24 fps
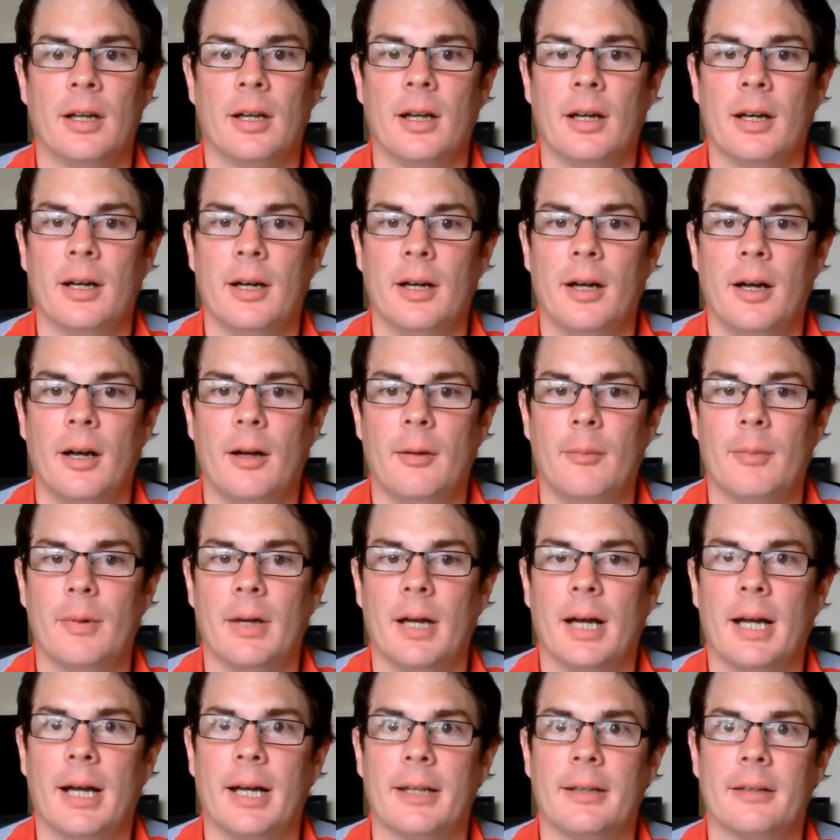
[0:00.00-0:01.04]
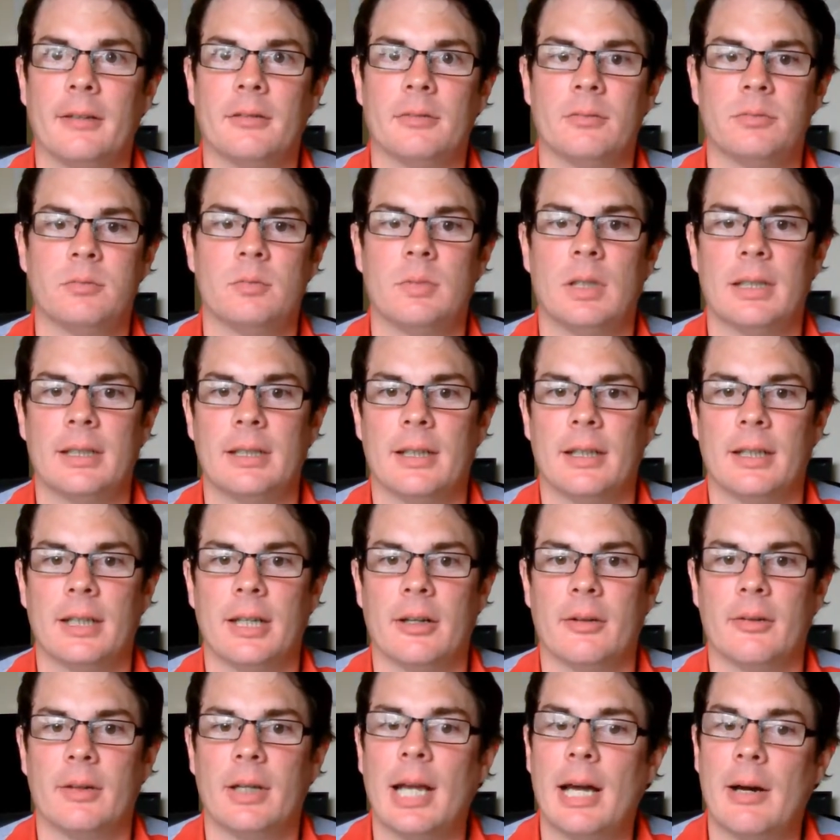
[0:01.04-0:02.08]
and
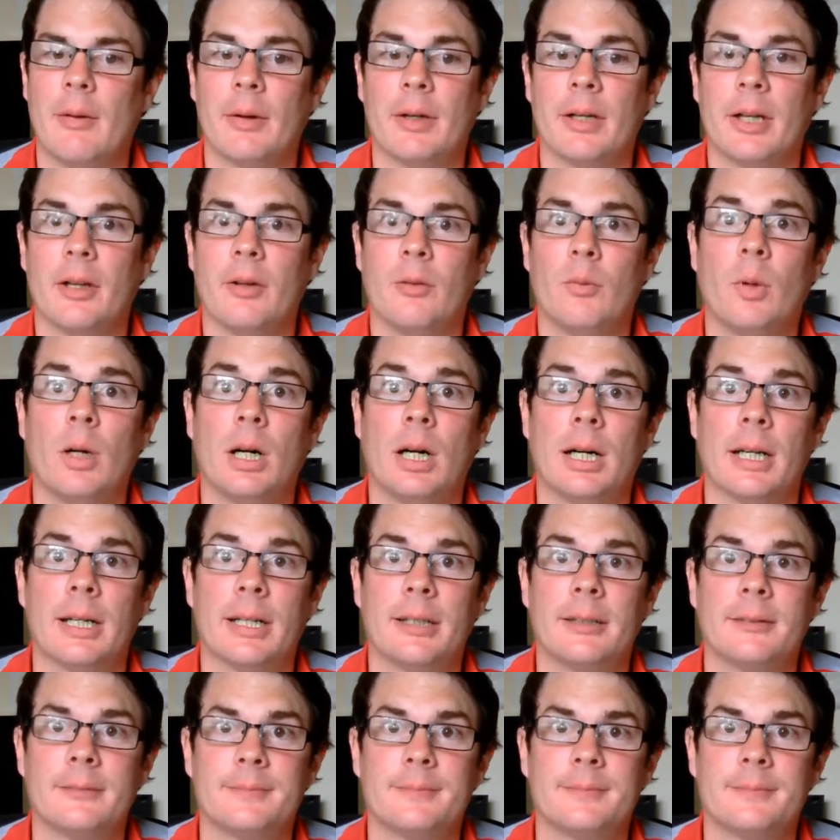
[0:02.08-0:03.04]
now I know why.